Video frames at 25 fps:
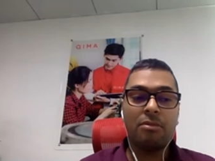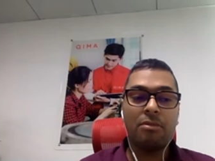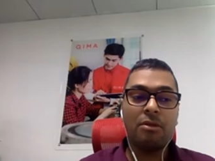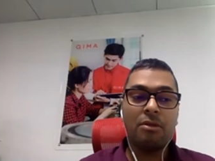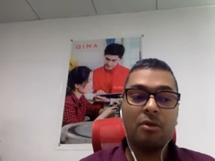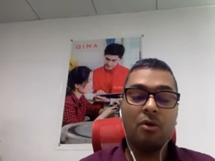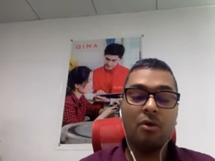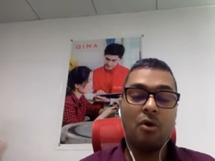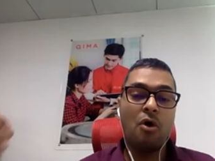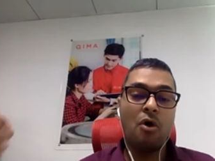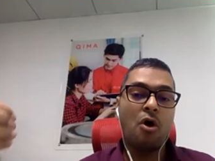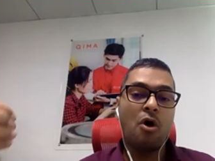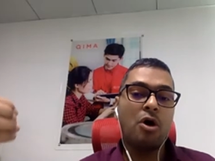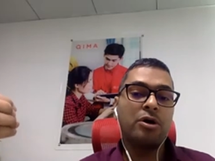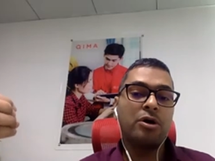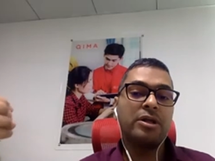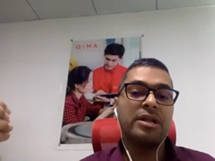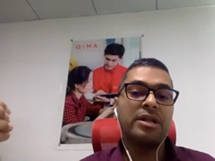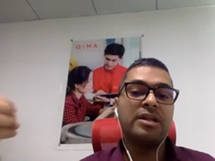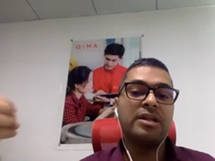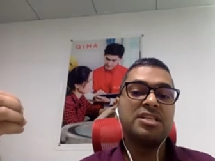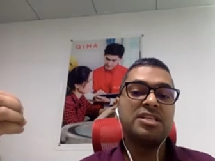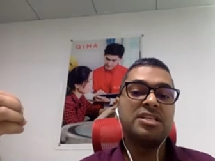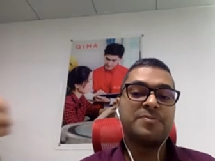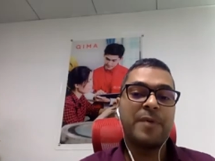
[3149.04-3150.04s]
order
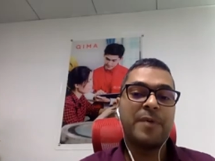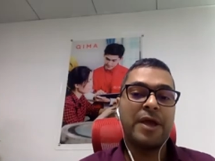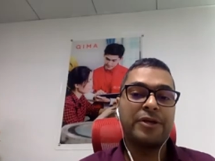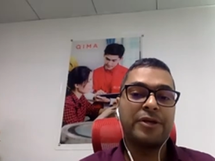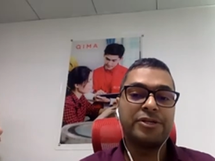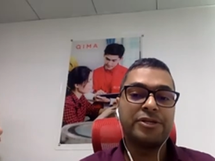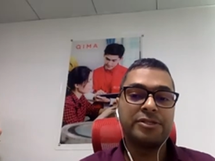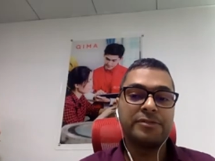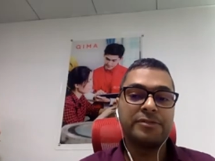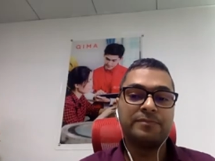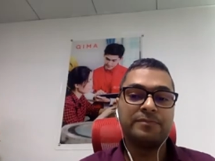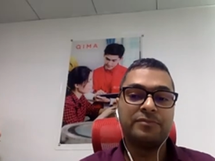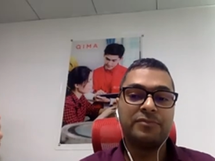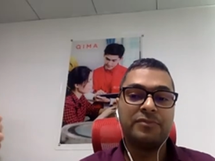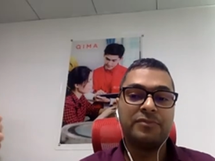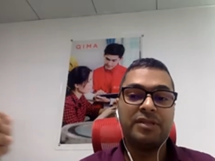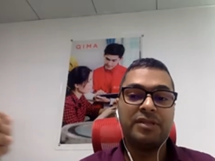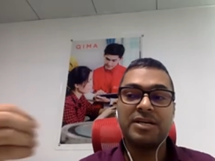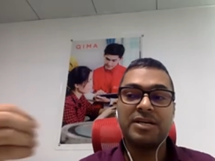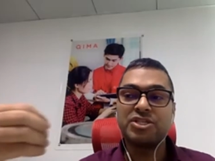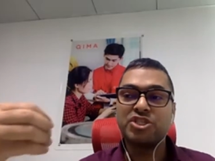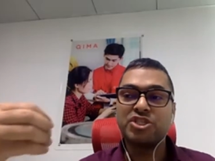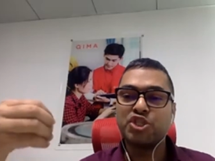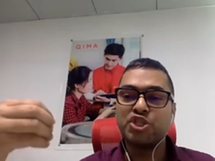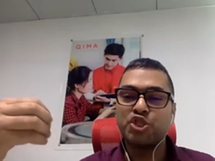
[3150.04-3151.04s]
an inspection, there
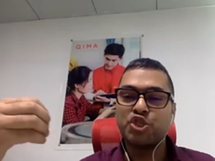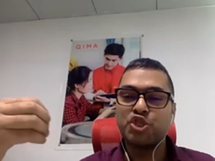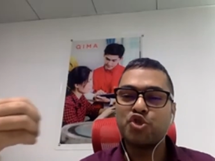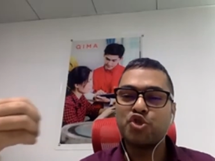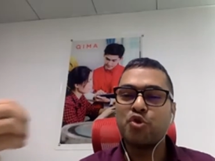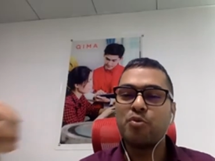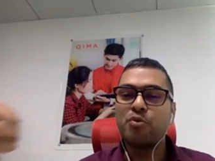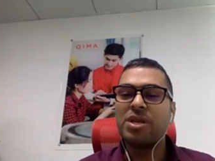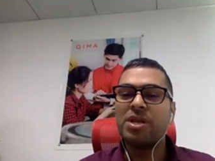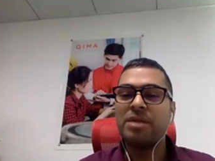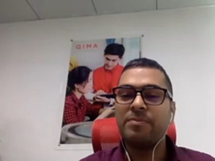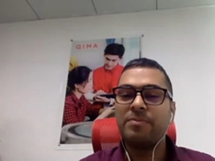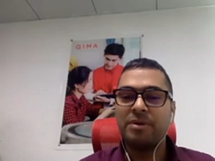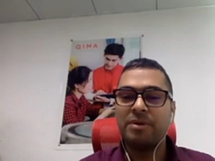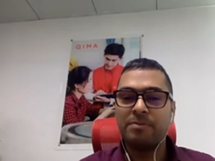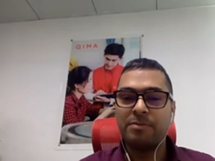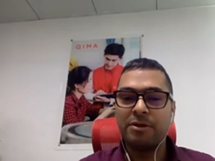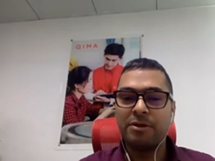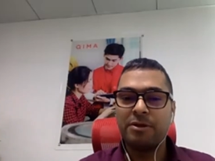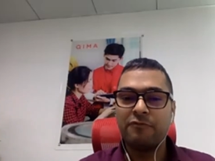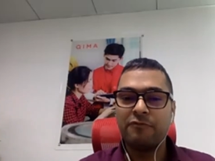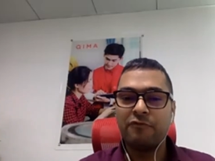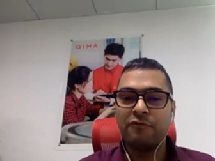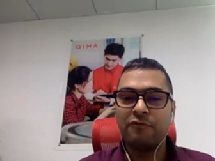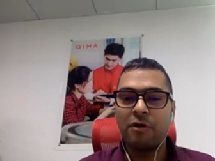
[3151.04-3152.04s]
are so many
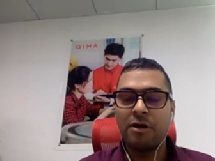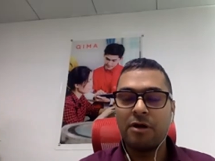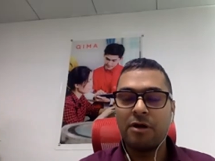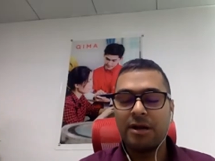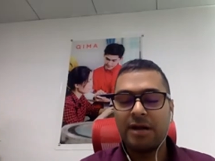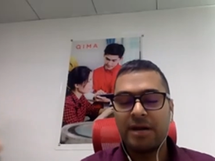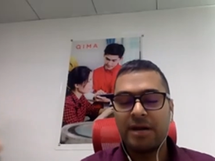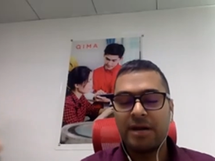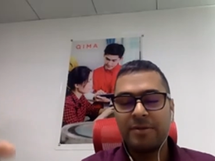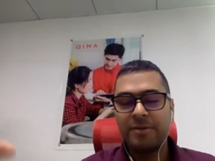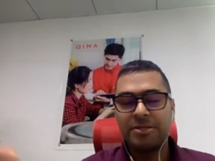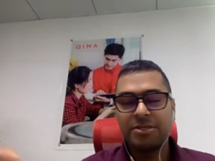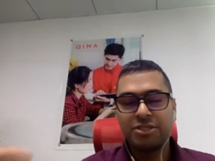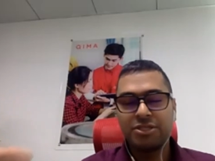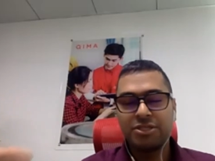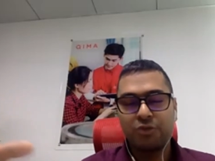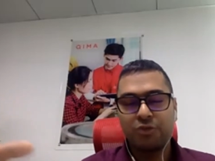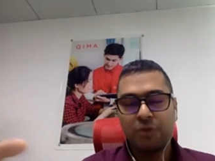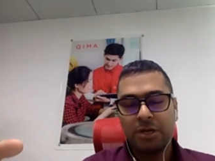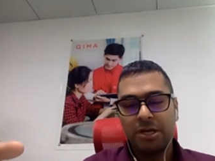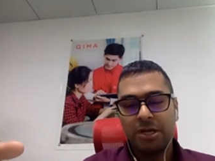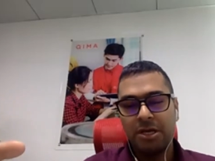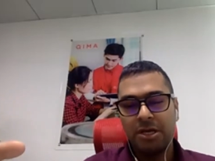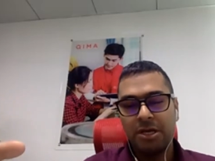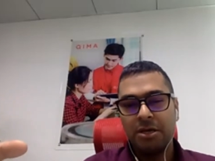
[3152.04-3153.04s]
people involved. Let me just
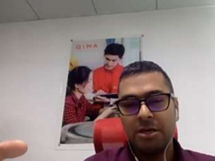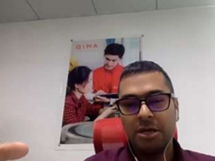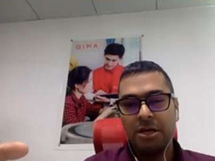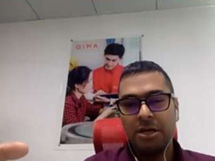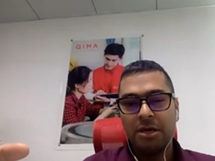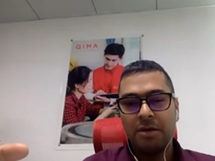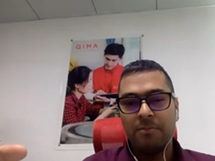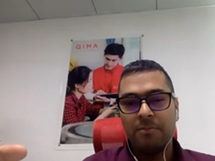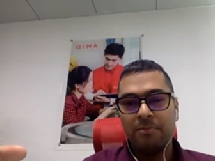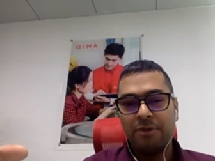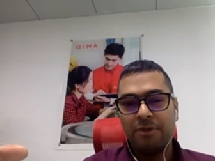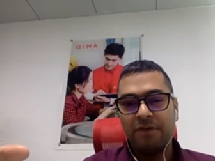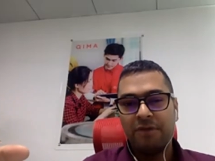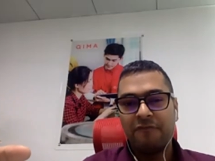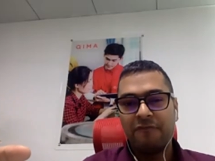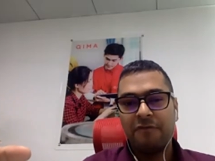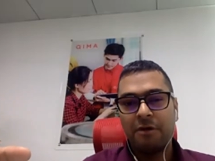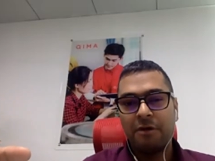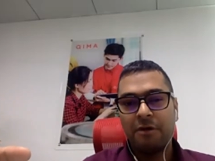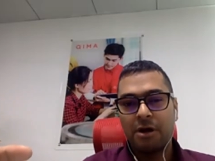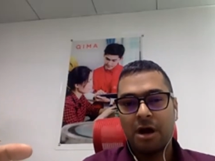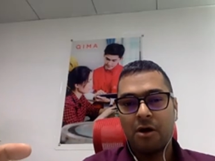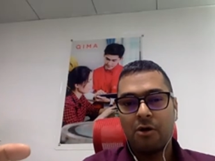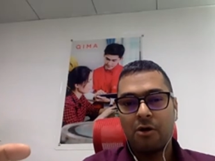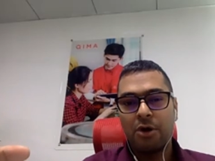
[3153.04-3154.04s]
quickly brief you
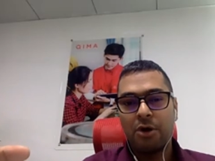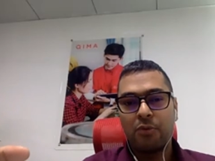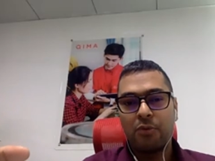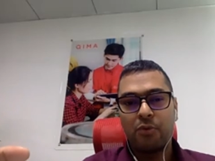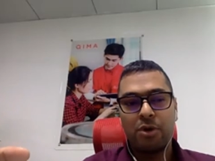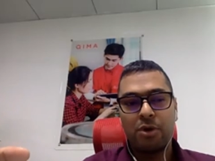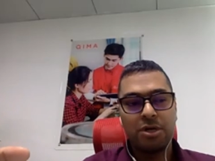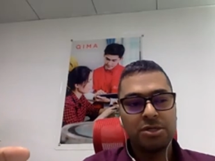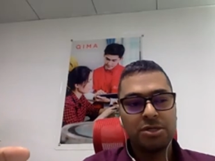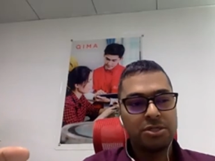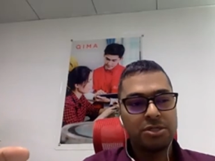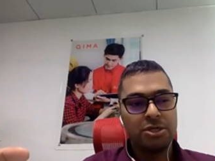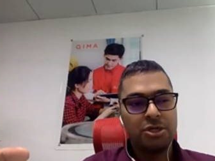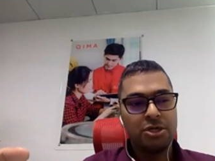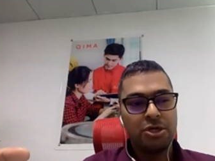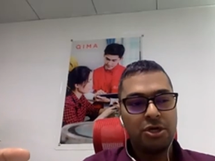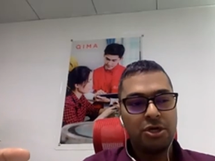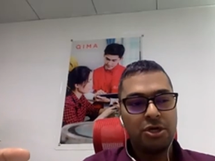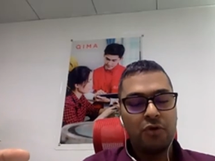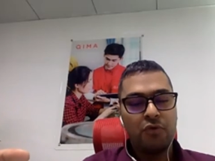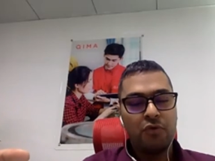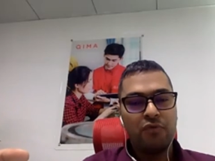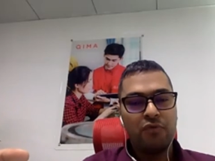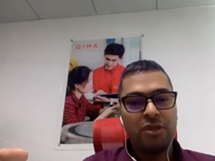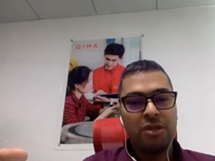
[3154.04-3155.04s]
out how it works.
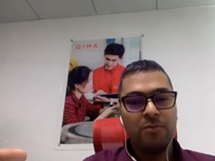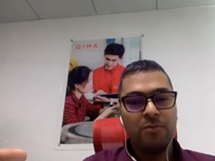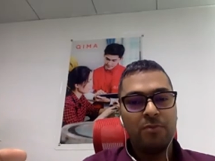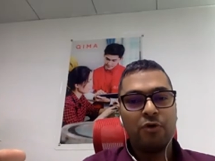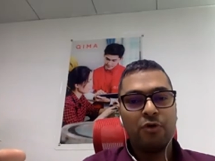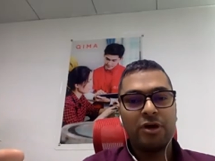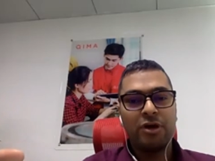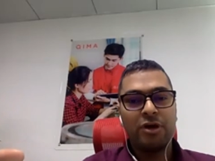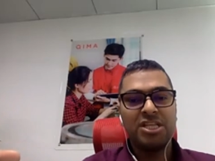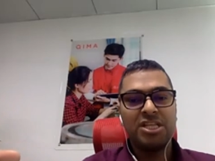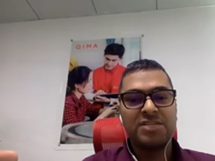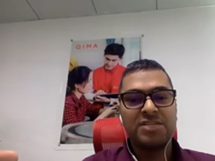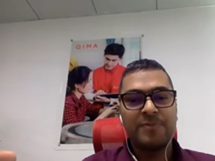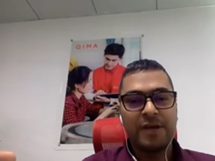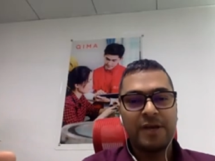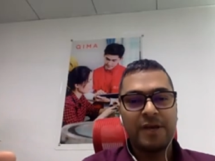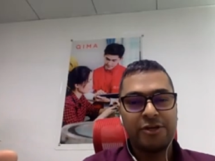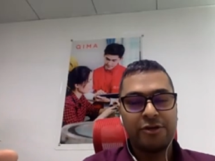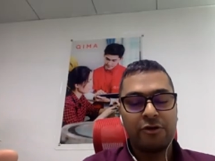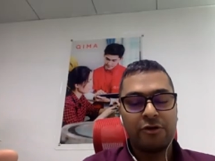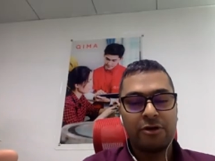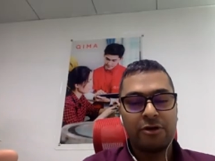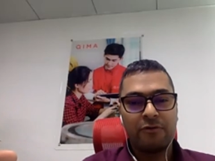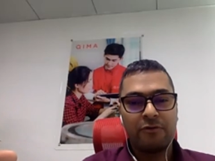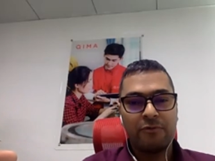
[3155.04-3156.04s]
When you book an inspection
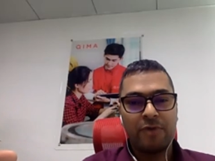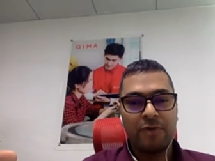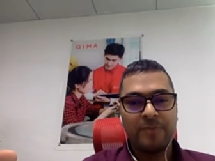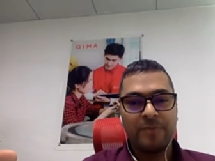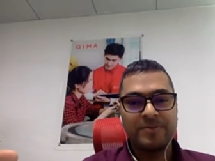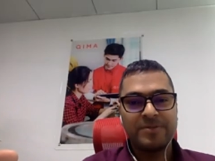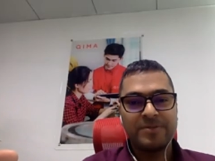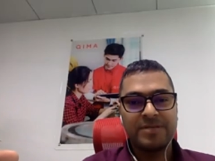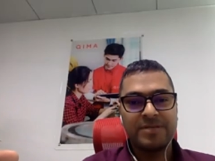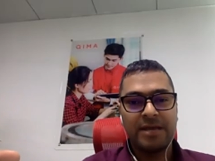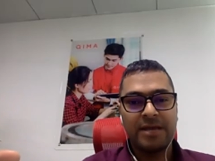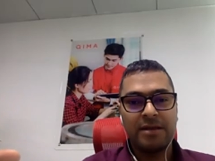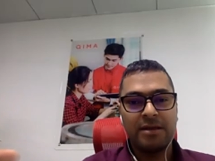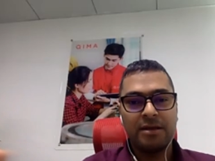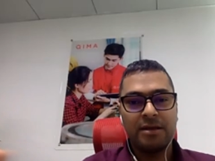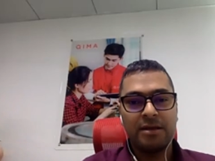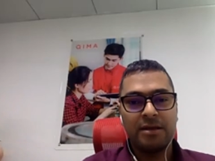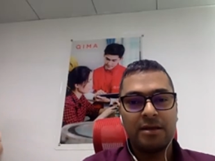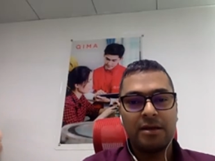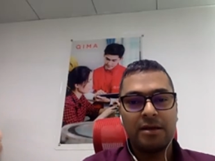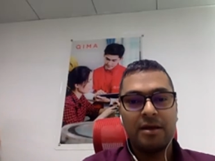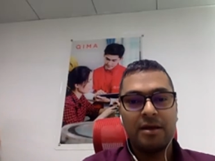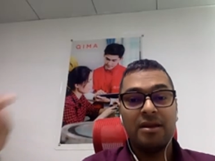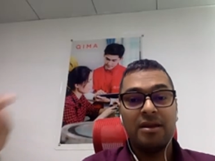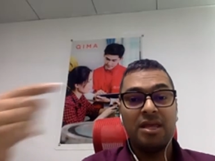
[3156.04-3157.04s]
on our website,
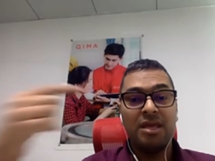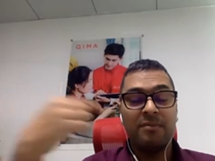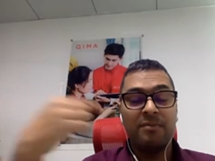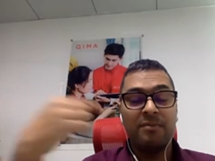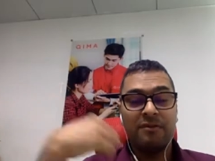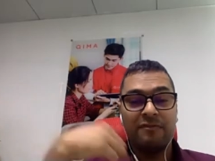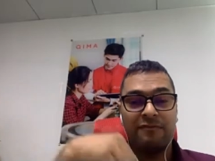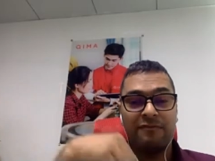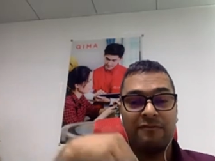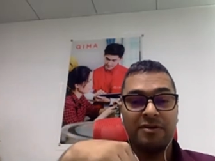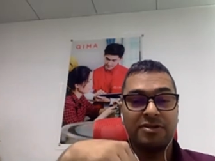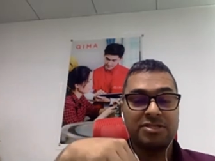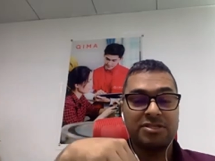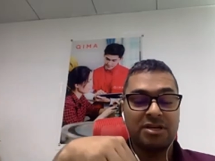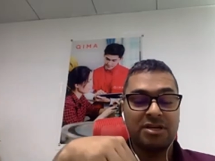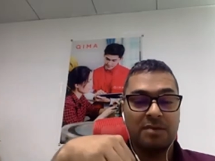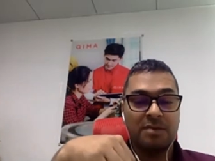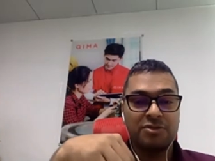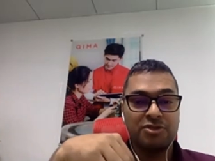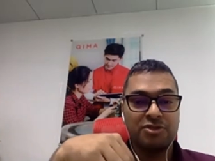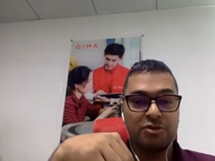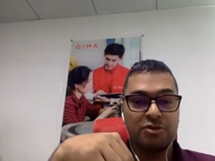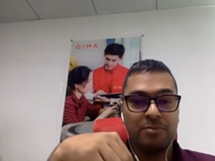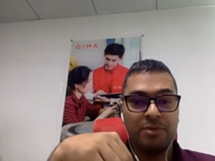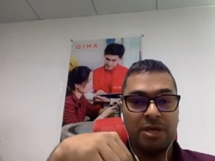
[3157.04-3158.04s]
an email first comes
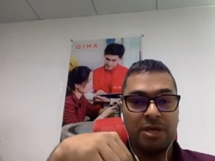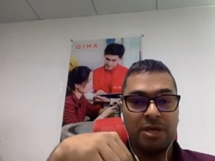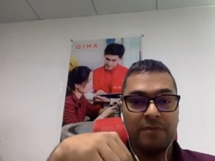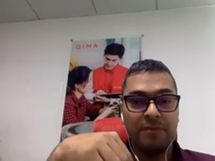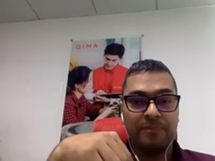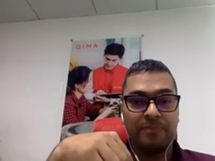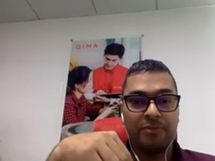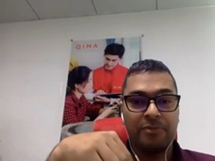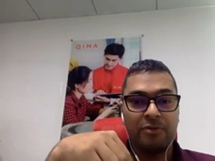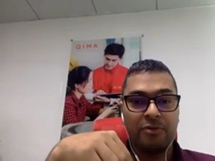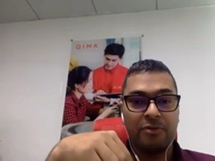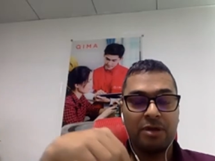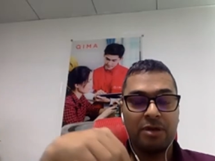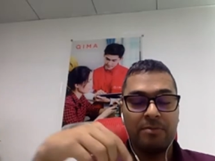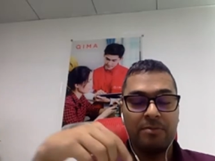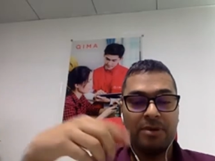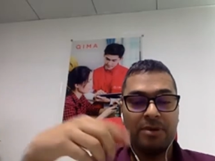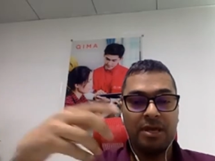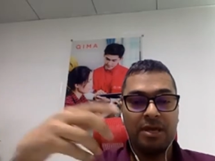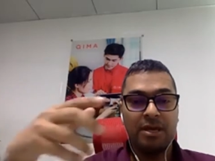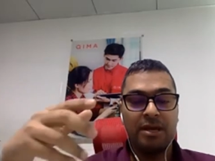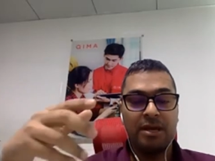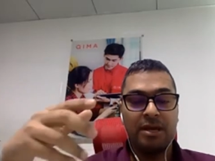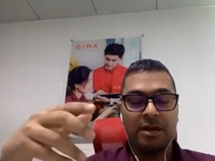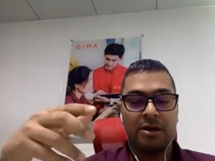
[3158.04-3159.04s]
to me, okay,
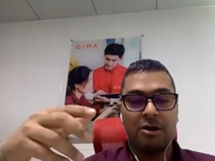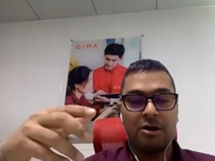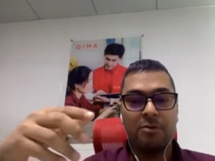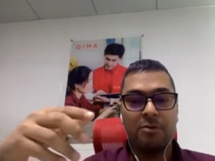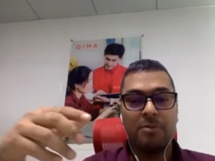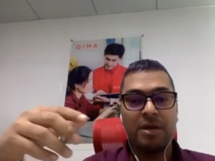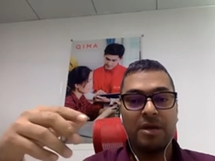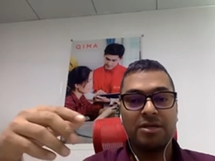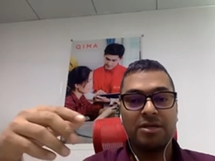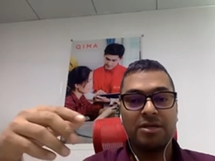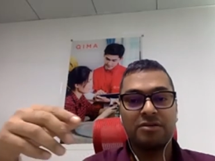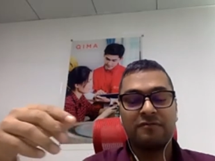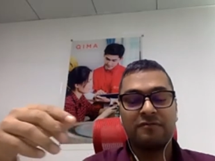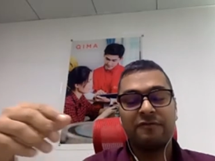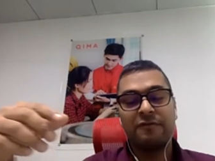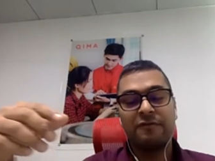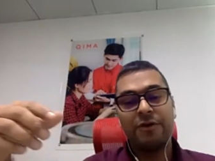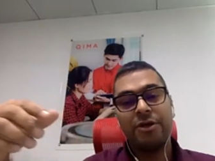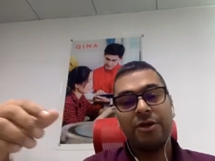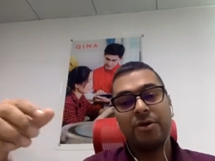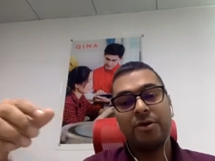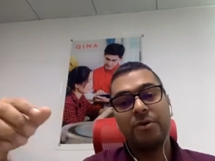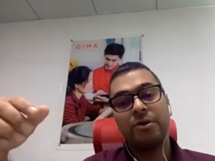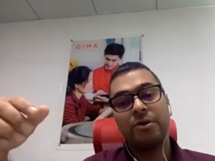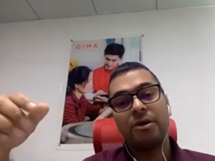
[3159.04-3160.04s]
being an account manager for
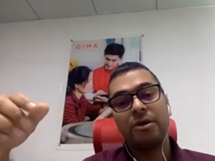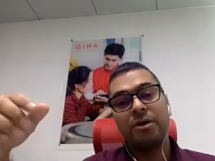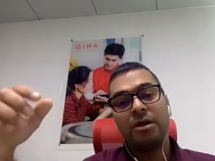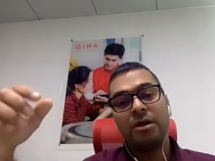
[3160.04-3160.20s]
you.